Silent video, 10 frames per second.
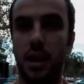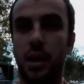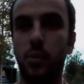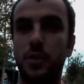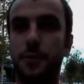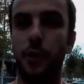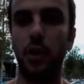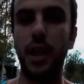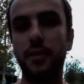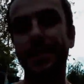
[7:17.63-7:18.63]
It was four
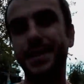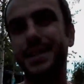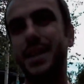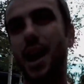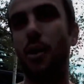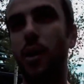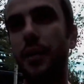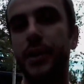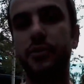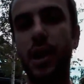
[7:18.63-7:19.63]
levels down
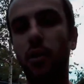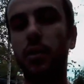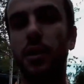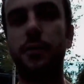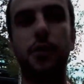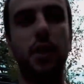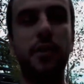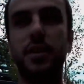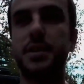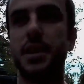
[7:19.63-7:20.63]
underground and four
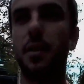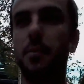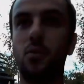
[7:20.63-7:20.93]
levels up.